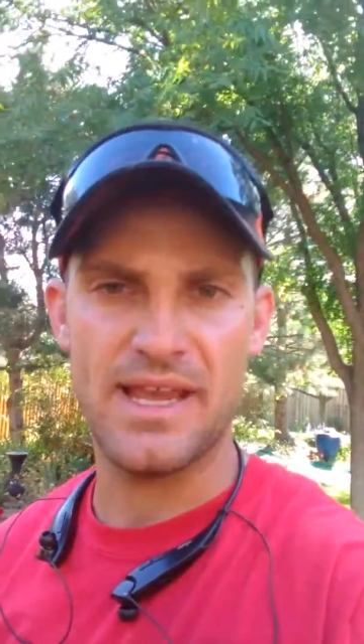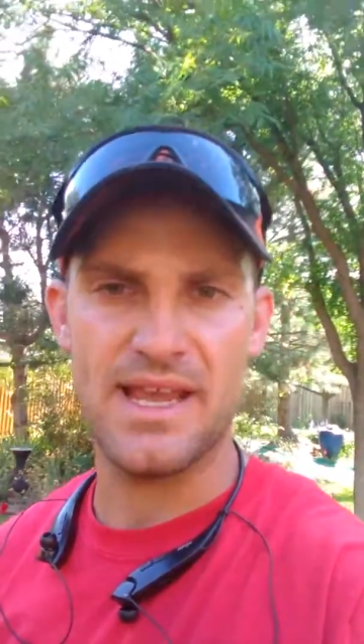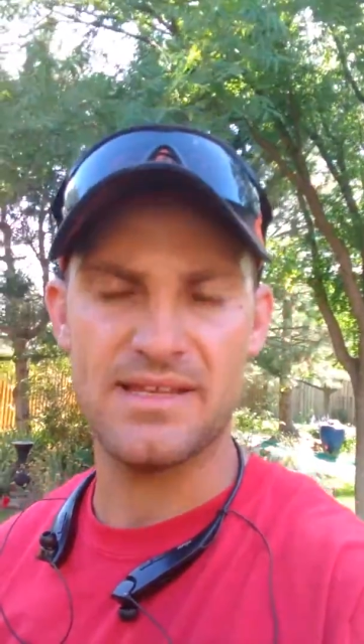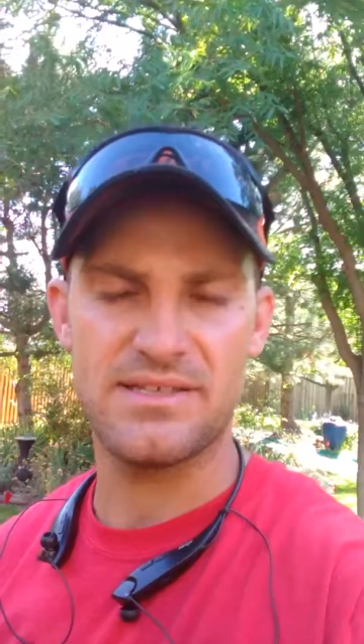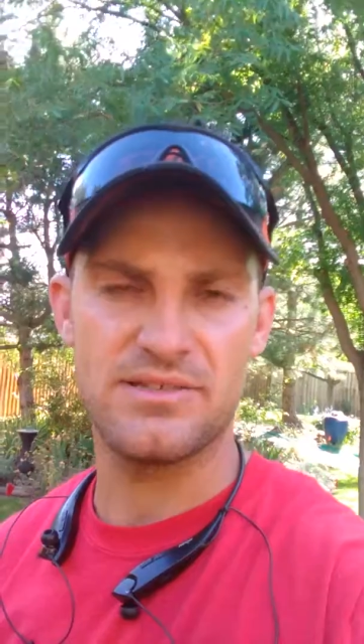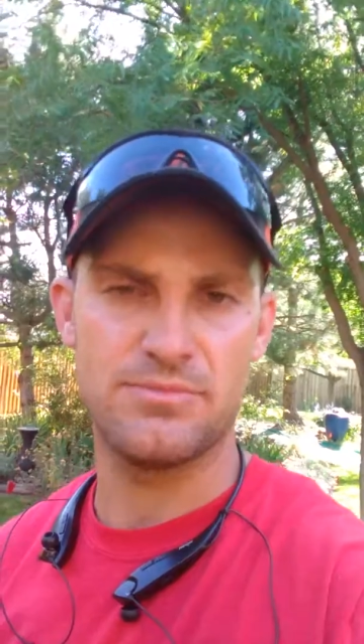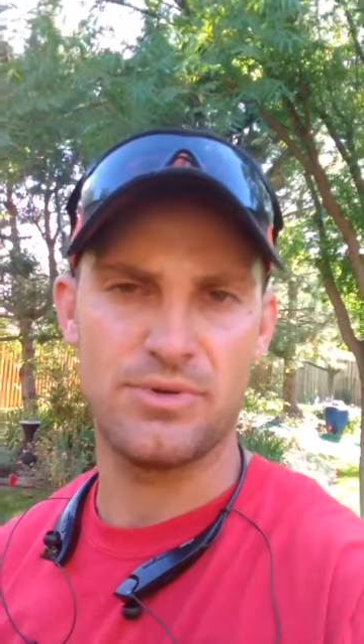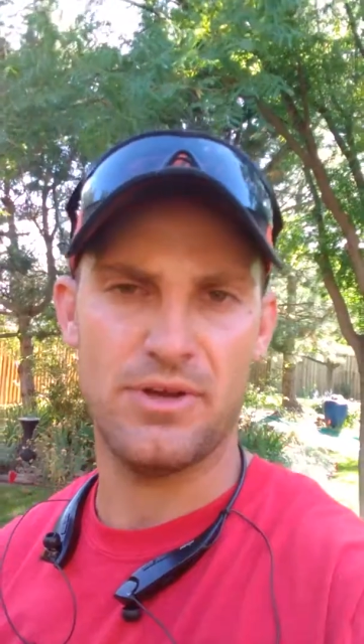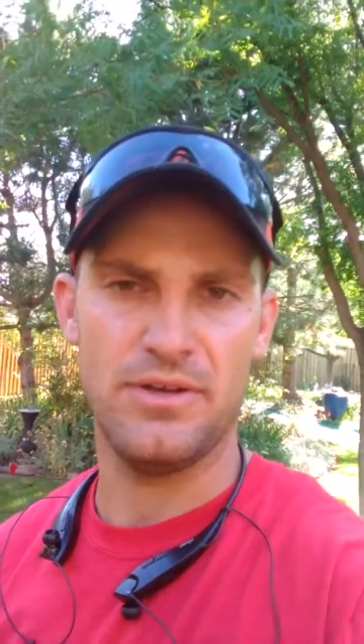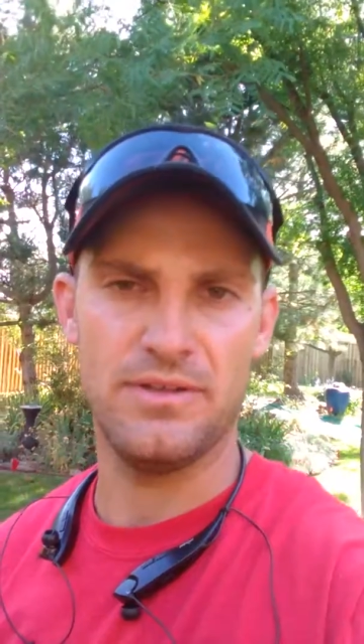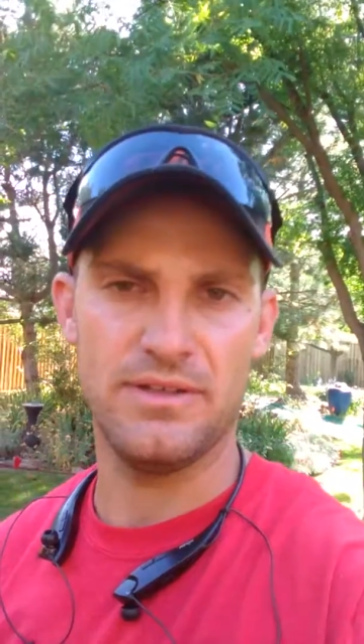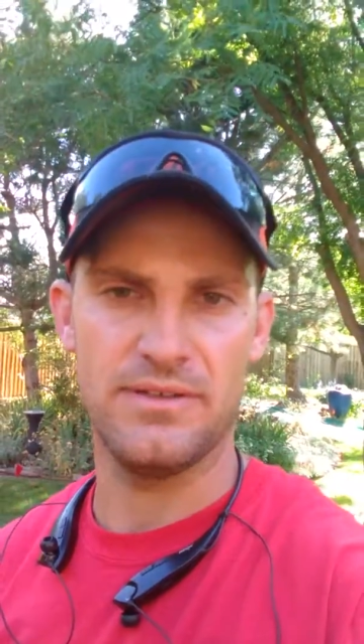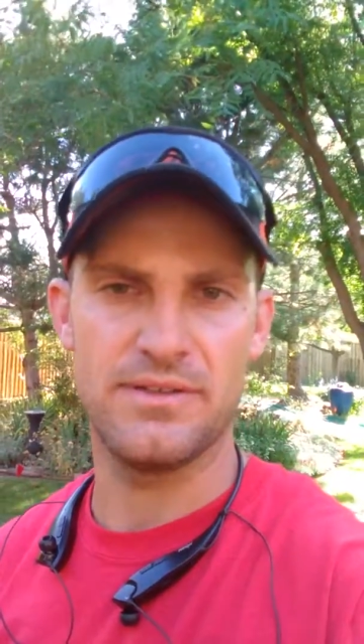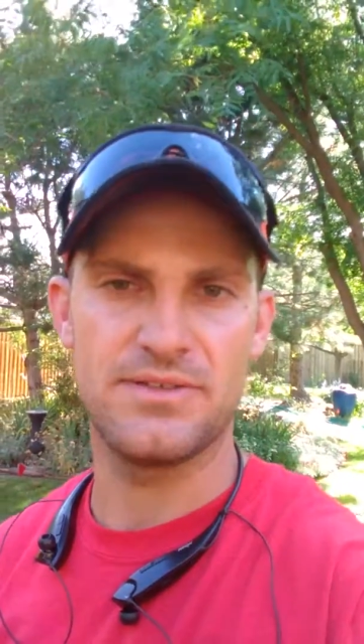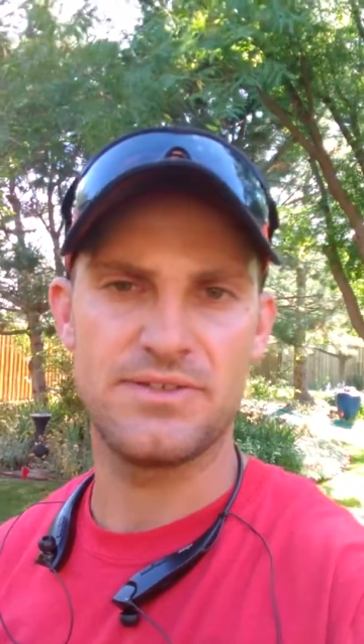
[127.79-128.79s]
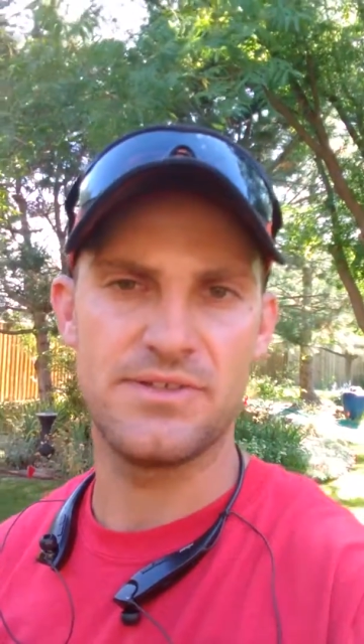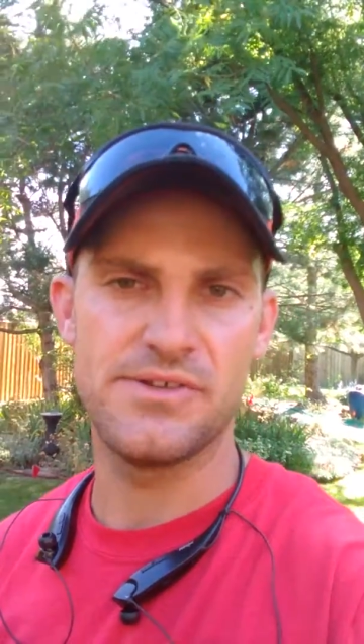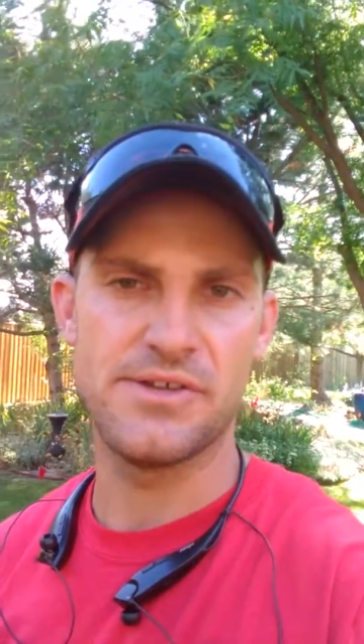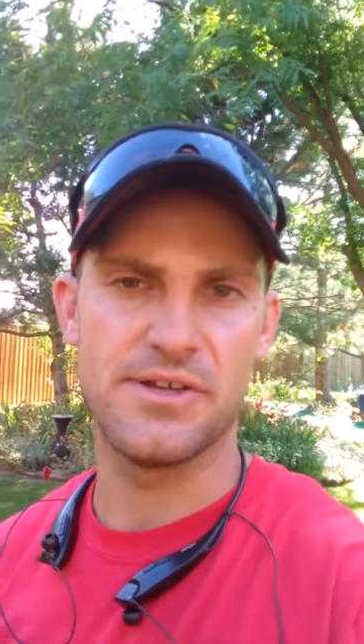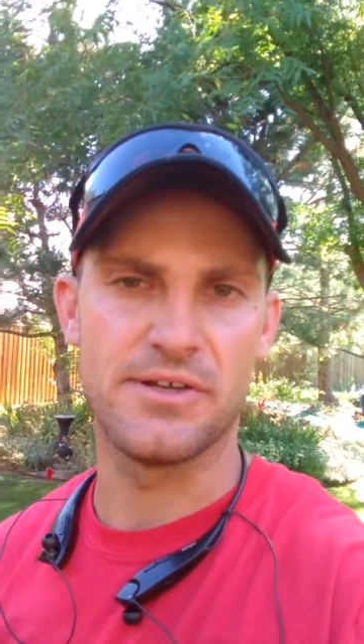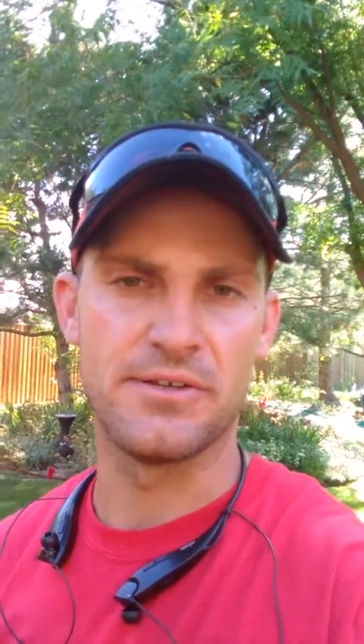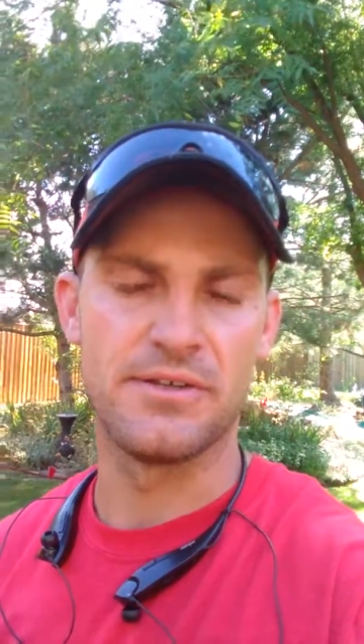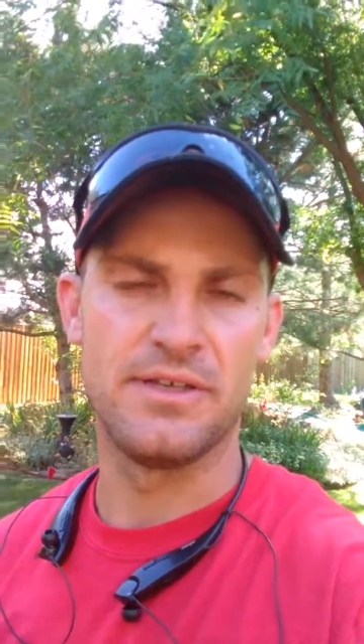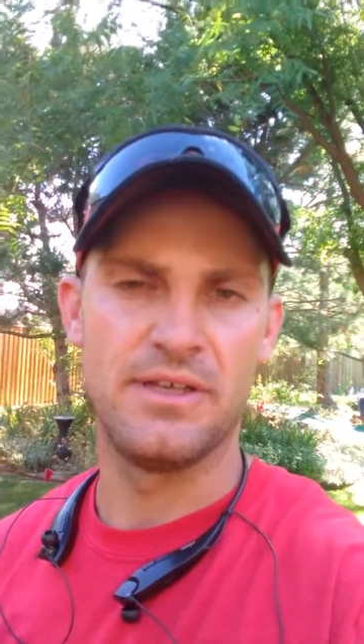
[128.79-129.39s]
acid product this year.